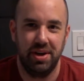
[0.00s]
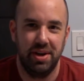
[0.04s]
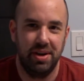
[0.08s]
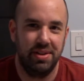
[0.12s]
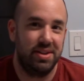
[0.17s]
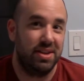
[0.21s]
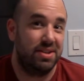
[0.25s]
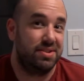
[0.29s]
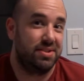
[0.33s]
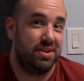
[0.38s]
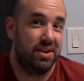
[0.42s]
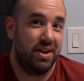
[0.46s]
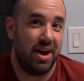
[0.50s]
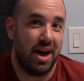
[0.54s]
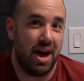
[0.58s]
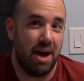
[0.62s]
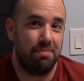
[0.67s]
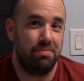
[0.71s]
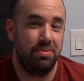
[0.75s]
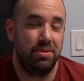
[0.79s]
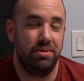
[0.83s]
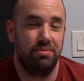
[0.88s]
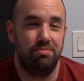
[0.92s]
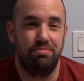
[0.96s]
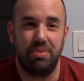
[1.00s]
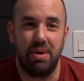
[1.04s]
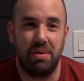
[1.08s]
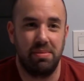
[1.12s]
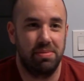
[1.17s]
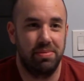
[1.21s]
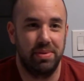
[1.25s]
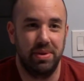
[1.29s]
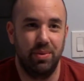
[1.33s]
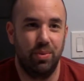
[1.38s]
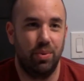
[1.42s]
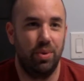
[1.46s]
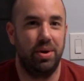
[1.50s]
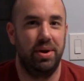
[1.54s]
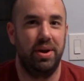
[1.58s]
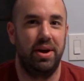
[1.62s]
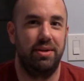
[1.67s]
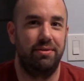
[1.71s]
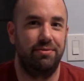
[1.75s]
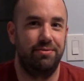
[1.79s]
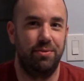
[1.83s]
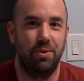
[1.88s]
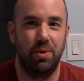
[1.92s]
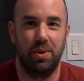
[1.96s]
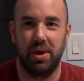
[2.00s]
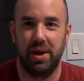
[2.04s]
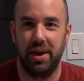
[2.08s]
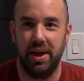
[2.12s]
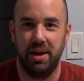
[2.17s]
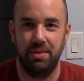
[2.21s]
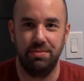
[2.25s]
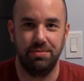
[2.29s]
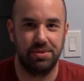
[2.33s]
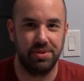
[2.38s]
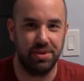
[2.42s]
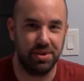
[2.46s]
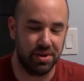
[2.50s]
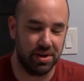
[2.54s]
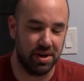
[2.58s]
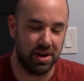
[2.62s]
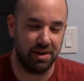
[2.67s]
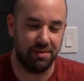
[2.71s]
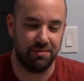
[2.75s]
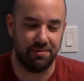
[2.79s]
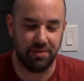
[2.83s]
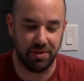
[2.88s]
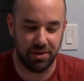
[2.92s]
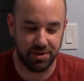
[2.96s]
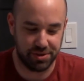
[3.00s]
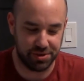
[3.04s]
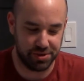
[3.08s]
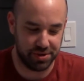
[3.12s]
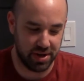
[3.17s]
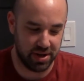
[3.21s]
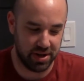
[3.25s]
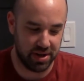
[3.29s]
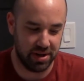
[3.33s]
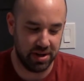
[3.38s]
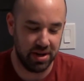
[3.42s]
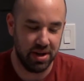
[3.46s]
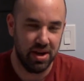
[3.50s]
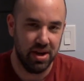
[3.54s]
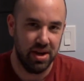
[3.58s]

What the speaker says: That's going to happen probably 1 out of 4 games, and they're going to get frustrated.